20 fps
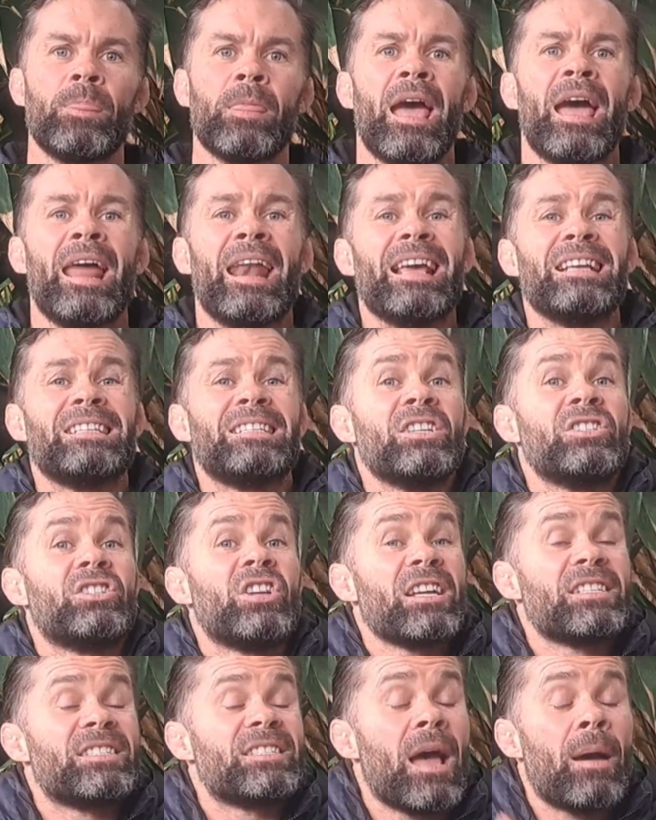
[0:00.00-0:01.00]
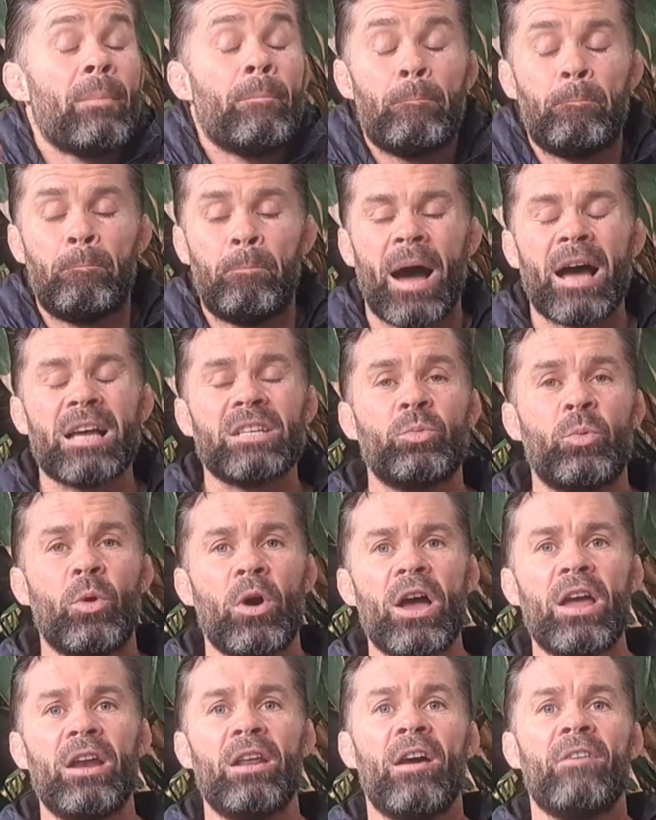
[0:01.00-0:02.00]
it isn't just some
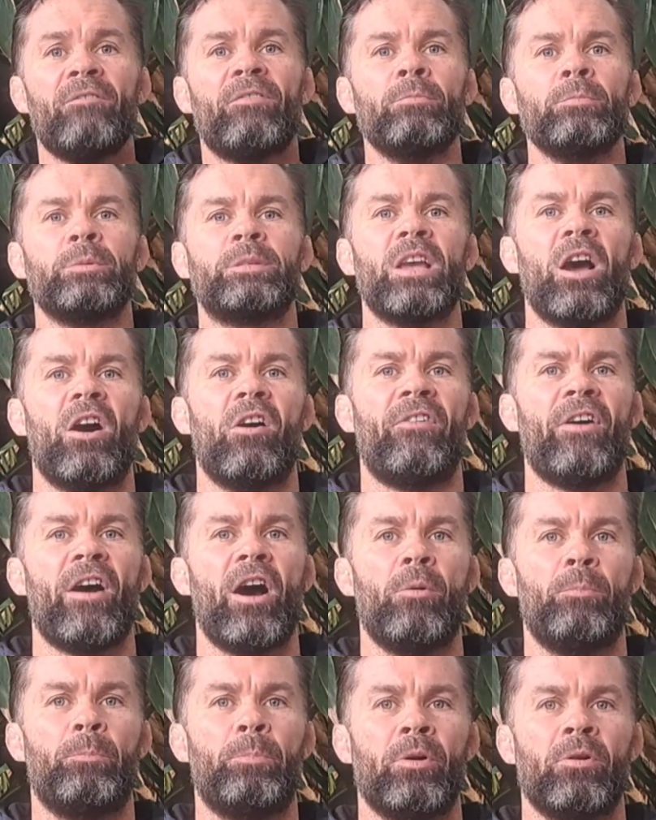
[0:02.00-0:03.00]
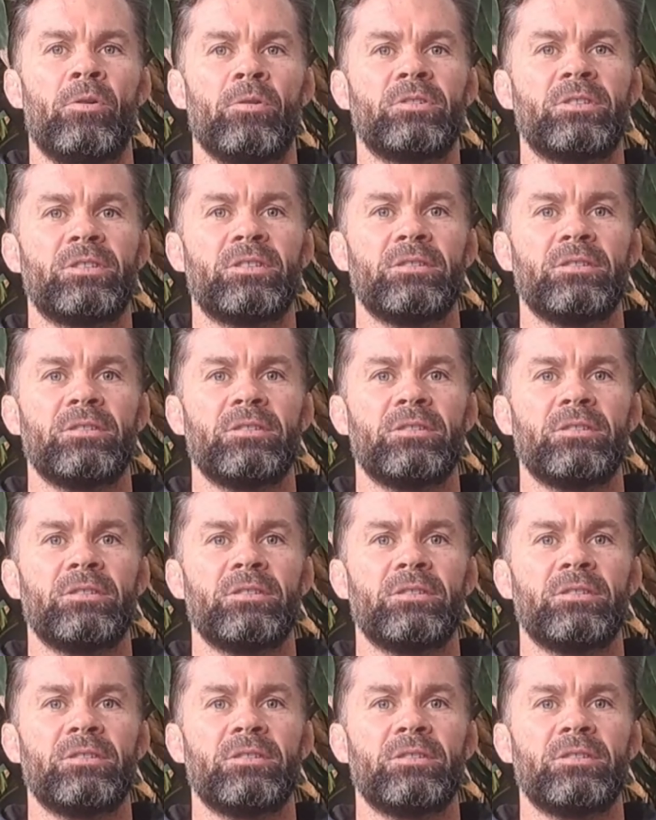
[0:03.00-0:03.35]
buzzword from self-help books.